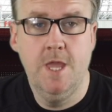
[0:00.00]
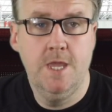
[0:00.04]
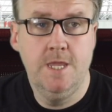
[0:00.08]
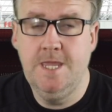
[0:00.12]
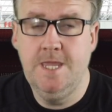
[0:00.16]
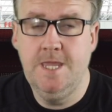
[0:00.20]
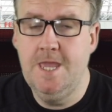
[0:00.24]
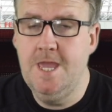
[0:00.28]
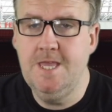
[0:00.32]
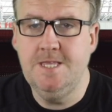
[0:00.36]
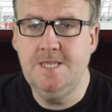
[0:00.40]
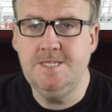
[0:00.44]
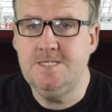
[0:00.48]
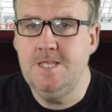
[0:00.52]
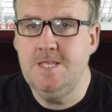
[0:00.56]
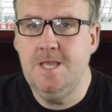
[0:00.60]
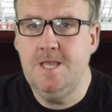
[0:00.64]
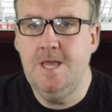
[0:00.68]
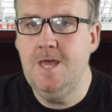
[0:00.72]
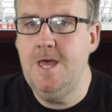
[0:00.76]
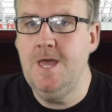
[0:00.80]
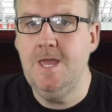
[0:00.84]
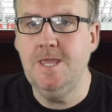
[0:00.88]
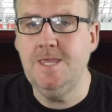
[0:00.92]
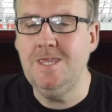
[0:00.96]
Yes,
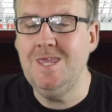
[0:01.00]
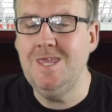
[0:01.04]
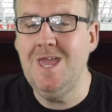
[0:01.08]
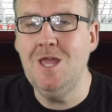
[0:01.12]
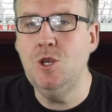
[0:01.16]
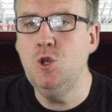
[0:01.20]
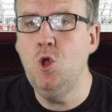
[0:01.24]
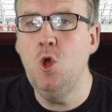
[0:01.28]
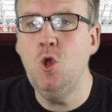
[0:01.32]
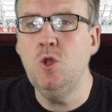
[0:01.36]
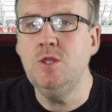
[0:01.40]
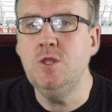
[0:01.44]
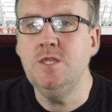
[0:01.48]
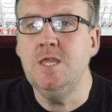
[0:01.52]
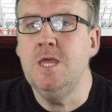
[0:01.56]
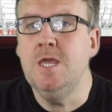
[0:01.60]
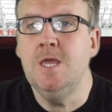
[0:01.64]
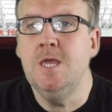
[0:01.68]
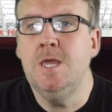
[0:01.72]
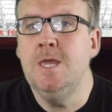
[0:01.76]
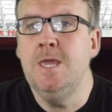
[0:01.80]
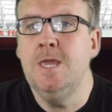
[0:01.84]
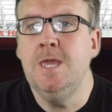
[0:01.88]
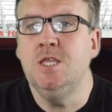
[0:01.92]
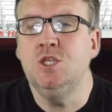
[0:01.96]
I cannot
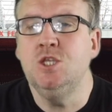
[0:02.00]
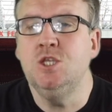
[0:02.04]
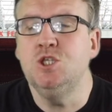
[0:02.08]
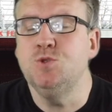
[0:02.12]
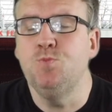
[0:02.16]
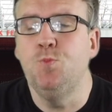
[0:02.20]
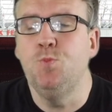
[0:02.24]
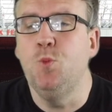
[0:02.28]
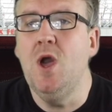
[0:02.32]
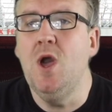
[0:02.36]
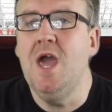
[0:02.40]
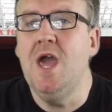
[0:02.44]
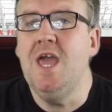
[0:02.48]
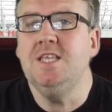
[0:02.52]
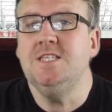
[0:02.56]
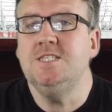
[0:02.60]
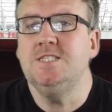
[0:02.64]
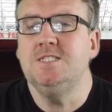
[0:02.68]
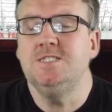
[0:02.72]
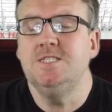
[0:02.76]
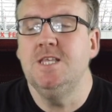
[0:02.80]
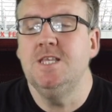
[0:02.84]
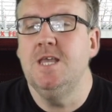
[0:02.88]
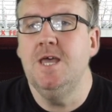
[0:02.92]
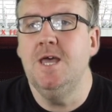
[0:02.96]

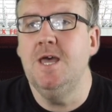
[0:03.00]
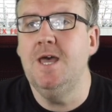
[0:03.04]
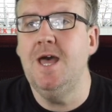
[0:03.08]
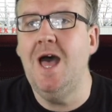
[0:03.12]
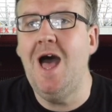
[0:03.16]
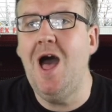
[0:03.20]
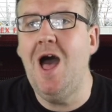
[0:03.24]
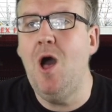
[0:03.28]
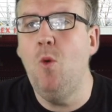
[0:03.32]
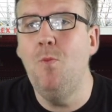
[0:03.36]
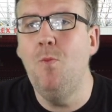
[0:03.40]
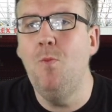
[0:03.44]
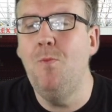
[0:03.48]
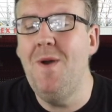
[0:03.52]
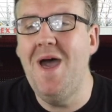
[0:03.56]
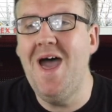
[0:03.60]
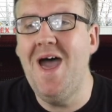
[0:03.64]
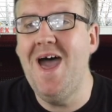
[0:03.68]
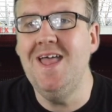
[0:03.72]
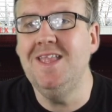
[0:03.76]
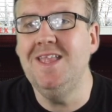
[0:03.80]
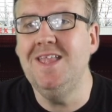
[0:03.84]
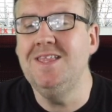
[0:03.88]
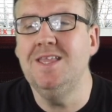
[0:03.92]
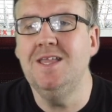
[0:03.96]
express how
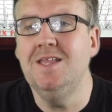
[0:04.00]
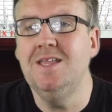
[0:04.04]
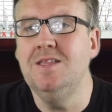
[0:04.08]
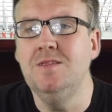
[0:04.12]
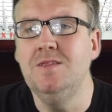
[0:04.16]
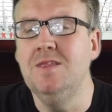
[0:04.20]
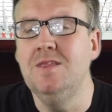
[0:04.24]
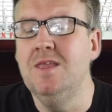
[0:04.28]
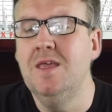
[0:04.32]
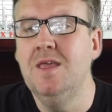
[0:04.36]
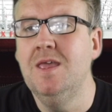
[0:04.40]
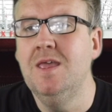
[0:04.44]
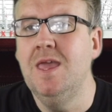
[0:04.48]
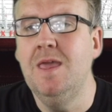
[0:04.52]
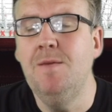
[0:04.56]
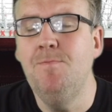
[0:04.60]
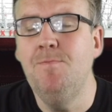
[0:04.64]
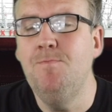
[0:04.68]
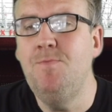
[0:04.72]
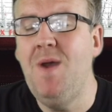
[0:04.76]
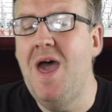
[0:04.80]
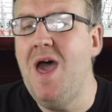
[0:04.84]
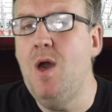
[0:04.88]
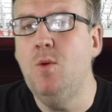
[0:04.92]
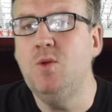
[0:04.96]
bad and
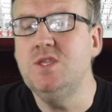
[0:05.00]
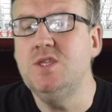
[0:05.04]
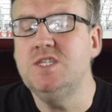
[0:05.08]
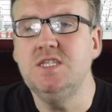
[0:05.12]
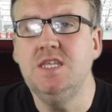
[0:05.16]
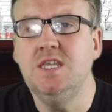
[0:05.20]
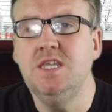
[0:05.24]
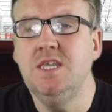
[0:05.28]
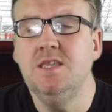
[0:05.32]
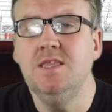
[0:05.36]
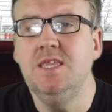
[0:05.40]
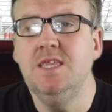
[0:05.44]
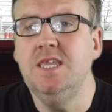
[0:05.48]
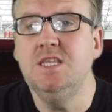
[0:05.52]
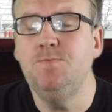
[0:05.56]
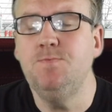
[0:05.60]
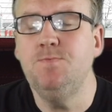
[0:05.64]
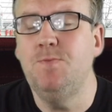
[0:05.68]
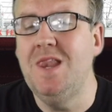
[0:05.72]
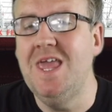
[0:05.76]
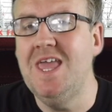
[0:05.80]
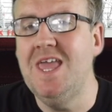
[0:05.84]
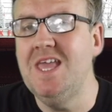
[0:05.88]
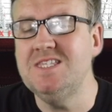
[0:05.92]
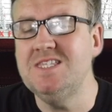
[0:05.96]
embarrassing these
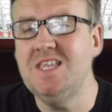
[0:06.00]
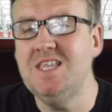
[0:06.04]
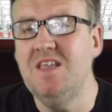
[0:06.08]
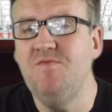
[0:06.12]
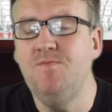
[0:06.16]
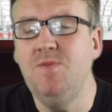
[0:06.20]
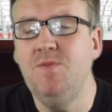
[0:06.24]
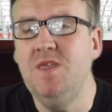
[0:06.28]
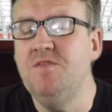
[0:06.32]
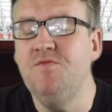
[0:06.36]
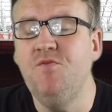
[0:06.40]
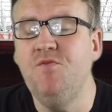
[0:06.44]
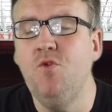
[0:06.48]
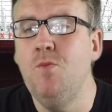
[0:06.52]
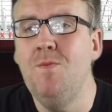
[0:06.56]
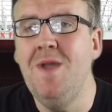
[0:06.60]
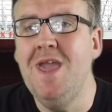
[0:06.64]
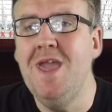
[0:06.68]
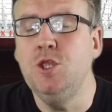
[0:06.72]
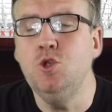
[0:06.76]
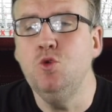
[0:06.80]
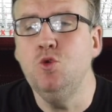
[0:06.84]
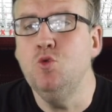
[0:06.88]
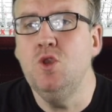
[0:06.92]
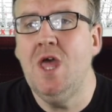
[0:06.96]
players have been for
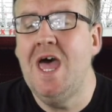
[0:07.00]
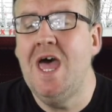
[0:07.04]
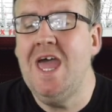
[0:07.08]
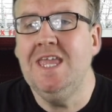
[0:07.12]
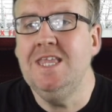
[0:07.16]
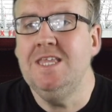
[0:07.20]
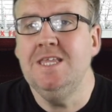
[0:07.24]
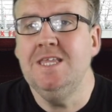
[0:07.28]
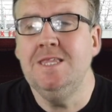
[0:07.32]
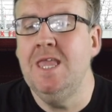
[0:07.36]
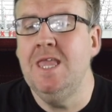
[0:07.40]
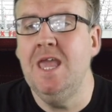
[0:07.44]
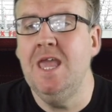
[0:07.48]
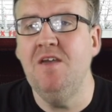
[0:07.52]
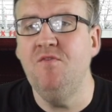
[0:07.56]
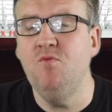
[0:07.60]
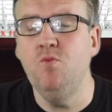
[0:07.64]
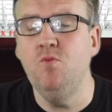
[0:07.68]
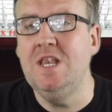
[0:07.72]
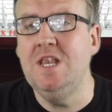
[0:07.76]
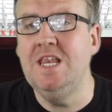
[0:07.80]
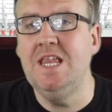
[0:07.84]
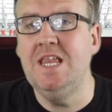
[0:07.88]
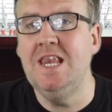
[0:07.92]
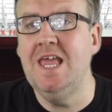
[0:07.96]
Man United. They have
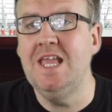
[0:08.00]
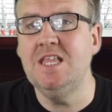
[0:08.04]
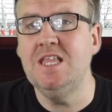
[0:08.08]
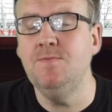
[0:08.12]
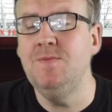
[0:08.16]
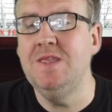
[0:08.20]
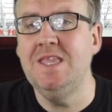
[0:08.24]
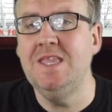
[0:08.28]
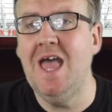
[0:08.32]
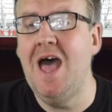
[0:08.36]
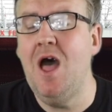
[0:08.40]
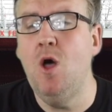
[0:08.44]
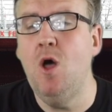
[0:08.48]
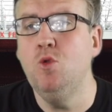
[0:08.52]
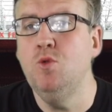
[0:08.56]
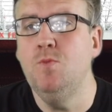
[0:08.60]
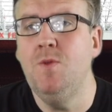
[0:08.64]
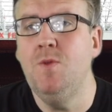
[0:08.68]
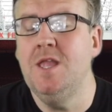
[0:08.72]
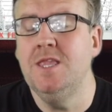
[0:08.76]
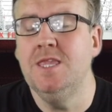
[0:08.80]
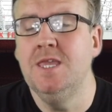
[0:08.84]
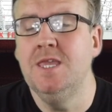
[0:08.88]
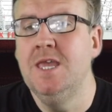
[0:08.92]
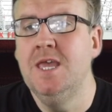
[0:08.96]
really let me down,
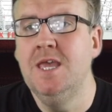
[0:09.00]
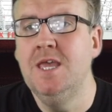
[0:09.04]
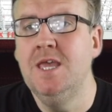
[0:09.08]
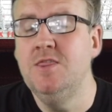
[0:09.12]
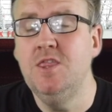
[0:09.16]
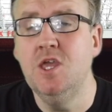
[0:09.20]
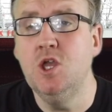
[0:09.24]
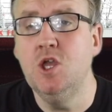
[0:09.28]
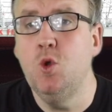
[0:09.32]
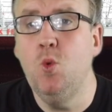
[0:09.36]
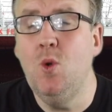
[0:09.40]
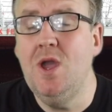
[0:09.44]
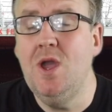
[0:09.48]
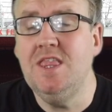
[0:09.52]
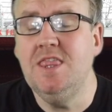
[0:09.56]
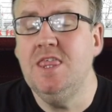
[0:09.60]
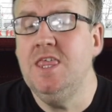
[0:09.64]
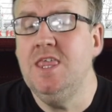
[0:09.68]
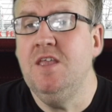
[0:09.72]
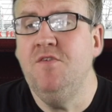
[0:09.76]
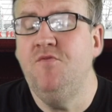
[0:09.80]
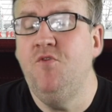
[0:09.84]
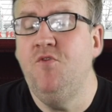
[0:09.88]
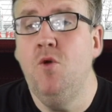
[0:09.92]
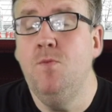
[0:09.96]
but the great
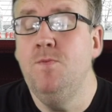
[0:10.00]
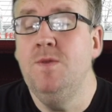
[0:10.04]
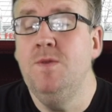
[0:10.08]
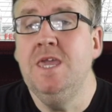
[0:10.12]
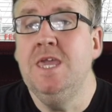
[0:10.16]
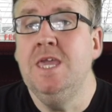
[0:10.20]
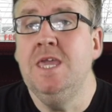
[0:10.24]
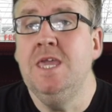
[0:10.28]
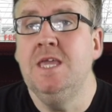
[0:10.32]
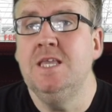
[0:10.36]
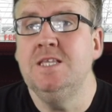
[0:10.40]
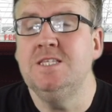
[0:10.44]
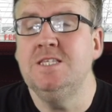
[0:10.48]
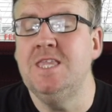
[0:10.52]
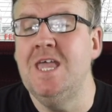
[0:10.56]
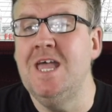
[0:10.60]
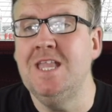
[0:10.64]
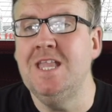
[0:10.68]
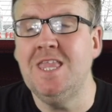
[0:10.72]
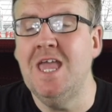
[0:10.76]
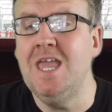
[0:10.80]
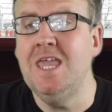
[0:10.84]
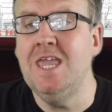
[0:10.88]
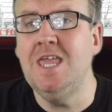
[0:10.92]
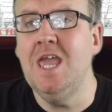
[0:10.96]
thing for me is
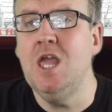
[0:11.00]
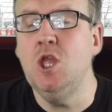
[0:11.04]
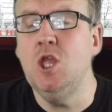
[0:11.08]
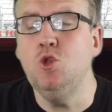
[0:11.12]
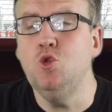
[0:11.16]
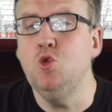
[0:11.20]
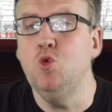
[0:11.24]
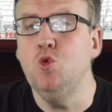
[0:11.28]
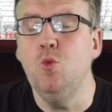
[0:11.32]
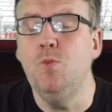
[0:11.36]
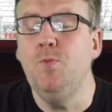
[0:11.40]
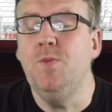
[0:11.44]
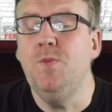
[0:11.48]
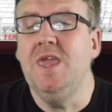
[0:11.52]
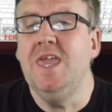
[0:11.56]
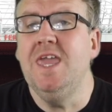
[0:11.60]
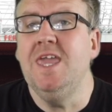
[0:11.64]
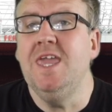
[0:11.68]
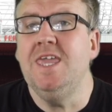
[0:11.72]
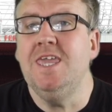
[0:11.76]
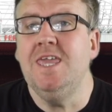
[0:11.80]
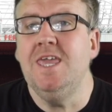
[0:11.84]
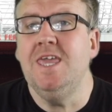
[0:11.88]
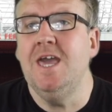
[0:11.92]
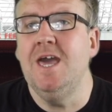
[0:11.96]
that I get to
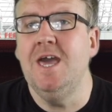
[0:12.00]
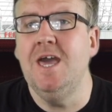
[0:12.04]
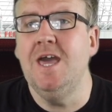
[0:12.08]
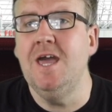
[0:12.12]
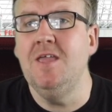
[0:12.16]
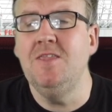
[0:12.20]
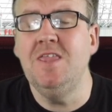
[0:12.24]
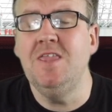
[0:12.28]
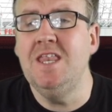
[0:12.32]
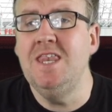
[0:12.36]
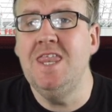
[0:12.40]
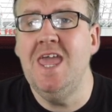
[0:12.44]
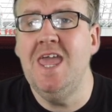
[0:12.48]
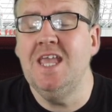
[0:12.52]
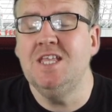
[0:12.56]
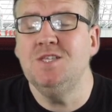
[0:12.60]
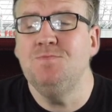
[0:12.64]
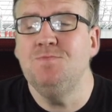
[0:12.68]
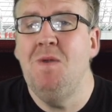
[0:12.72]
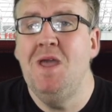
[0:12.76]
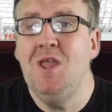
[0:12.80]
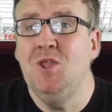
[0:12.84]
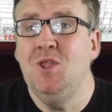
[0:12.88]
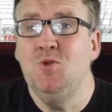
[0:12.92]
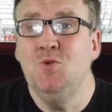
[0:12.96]
pick the
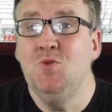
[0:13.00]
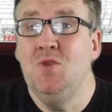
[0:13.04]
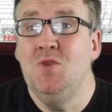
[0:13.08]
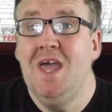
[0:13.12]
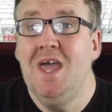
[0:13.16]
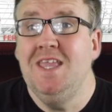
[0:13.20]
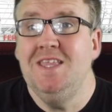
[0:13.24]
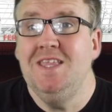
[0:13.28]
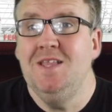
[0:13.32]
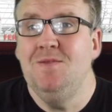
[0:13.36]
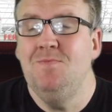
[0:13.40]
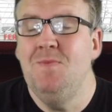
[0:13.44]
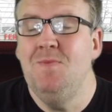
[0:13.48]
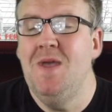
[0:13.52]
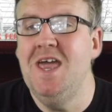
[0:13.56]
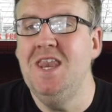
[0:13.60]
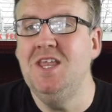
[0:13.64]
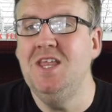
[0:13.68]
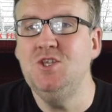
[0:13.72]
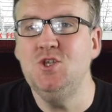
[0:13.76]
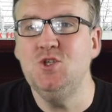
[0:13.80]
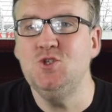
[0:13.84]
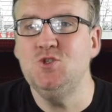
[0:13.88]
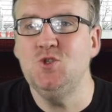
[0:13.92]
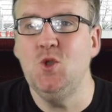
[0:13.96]
next Man United
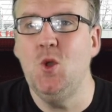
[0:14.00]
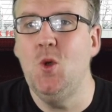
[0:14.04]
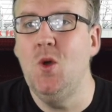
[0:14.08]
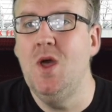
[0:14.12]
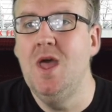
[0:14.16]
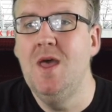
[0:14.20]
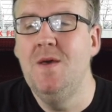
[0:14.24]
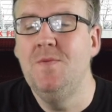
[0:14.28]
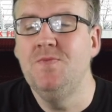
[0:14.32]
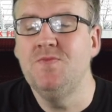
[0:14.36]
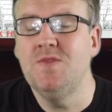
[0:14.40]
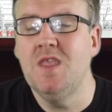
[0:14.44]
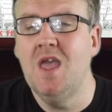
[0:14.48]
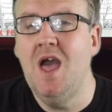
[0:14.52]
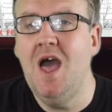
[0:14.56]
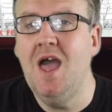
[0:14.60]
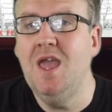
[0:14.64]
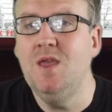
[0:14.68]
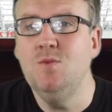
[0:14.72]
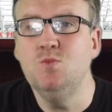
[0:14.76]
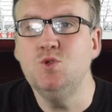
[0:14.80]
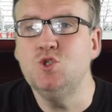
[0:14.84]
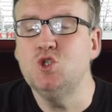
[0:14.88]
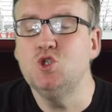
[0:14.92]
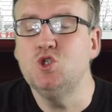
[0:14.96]
manager, so
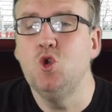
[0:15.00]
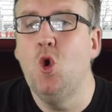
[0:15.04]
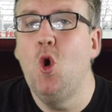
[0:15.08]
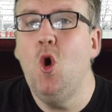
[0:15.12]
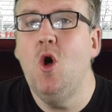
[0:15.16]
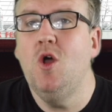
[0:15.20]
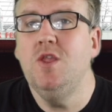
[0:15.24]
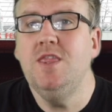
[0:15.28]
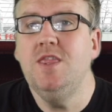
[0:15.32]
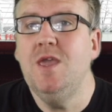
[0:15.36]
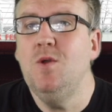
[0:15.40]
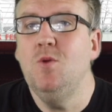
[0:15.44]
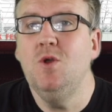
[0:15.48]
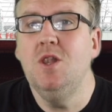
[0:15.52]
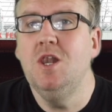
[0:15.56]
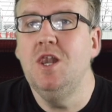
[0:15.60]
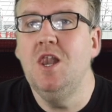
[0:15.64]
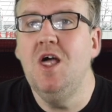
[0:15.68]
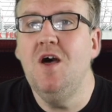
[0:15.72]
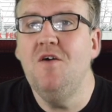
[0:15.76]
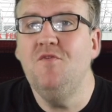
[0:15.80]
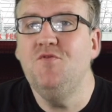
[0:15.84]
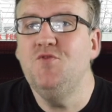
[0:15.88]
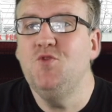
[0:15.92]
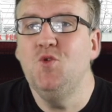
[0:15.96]
I'm sure they will
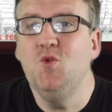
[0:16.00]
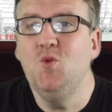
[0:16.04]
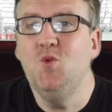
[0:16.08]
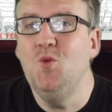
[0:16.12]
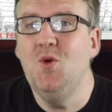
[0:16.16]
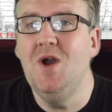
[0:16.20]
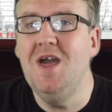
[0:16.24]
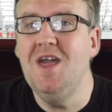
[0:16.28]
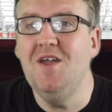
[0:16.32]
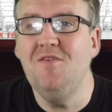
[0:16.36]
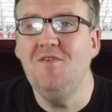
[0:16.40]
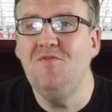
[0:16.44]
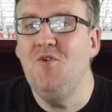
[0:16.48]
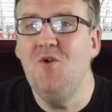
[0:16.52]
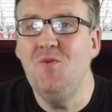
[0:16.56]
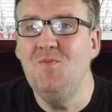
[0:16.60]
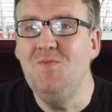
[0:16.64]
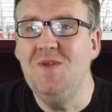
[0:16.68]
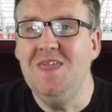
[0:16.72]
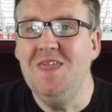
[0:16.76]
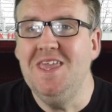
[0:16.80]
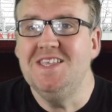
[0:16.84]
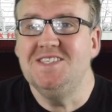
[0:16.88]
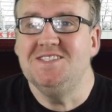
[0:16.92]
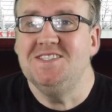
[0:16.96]
love to work for
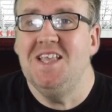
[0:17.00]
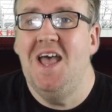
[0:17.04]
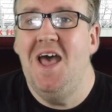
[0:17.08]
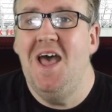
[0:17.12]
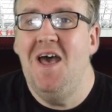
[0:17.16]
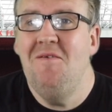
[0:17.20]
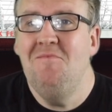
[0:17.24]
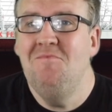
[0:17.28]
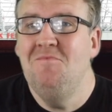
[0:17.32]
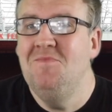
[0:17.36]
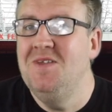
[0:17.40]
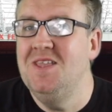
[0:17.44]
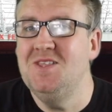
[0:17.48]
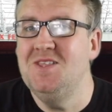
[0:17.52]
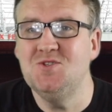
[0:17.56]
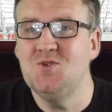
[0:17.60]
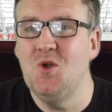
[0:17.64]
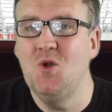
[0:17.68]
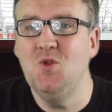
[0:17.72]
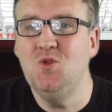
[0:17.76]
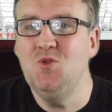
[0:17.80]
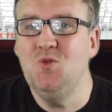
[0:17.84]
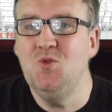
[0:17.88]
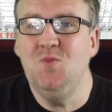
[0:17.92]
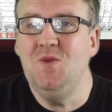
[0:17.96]
Big Sam. It's
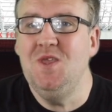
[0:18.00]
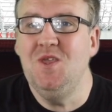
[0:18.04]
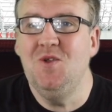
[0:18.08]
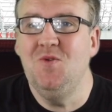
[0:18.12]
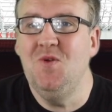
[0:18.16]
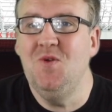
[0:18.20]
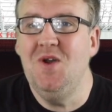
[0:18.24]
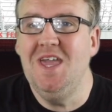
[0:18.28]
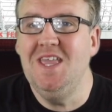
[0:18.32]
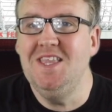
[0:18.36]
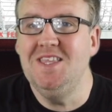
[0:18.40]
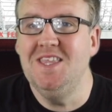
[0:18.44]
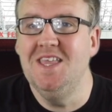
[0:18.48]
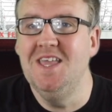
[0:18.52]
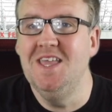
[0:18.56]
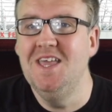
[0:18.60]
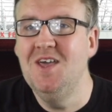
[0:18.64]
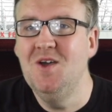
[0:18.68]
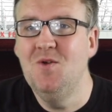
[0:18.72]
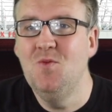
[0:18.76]
going to be great.